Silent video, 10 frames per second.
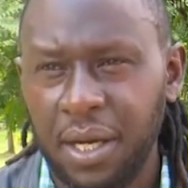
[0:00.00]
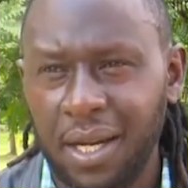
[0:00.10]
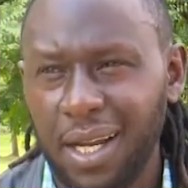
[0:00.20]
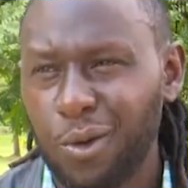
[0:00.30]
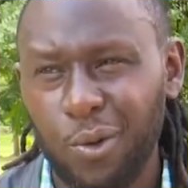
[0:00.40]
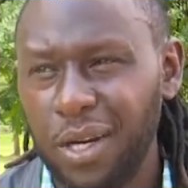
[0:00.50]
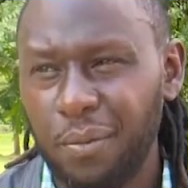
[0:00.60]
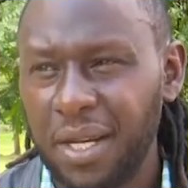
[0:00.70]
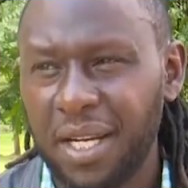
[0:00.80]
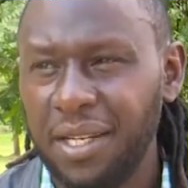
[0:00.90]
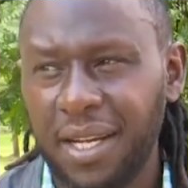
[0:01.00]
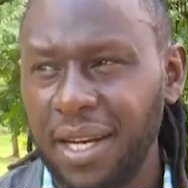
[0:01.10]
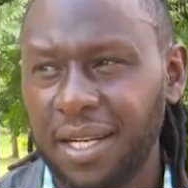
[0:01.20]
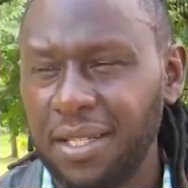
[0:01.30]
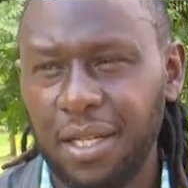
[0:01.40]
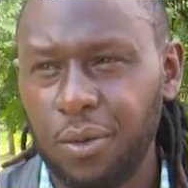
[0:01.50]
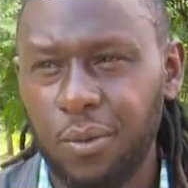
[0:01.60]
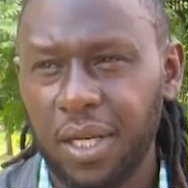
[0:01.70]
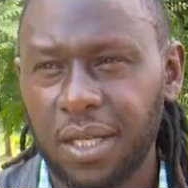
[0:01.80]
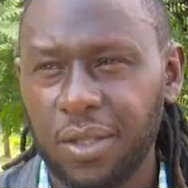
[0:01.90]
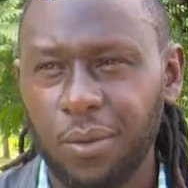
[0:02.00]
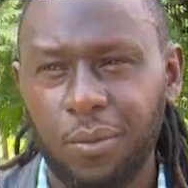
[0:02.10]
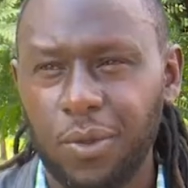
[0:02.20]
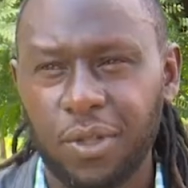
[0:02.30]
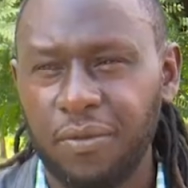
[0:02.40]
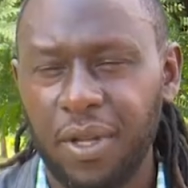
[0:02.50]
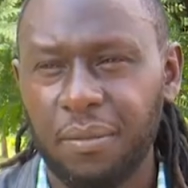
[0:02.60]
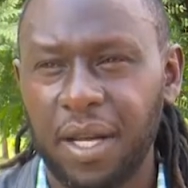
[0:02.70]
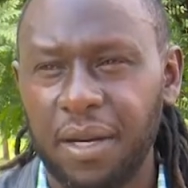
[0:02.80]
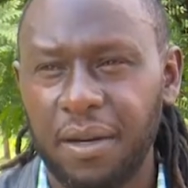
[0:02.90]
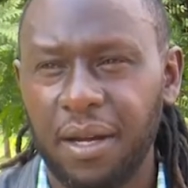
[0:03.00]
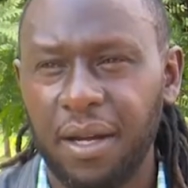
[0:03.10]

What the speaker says: and I couldn't make it the next day to work. So most of them get,